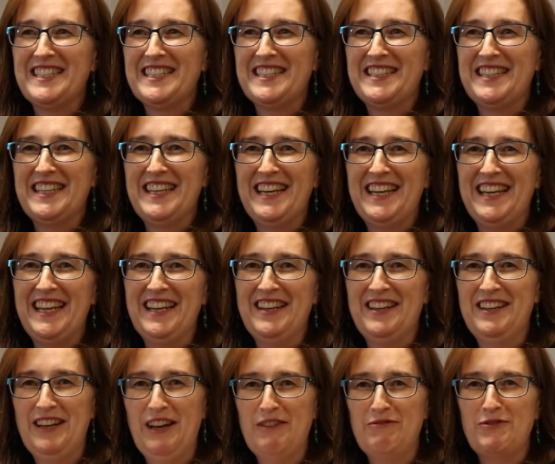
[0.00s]
to see
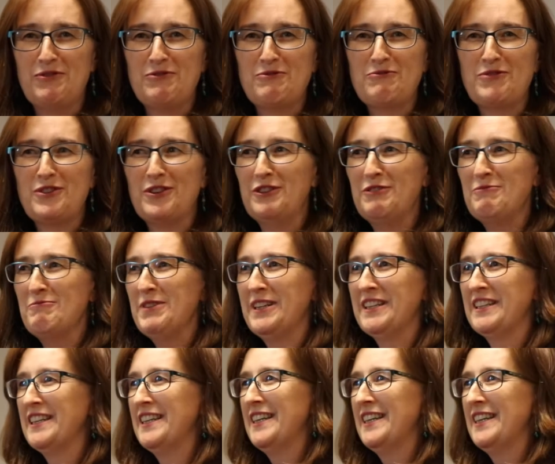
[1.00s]
a full room.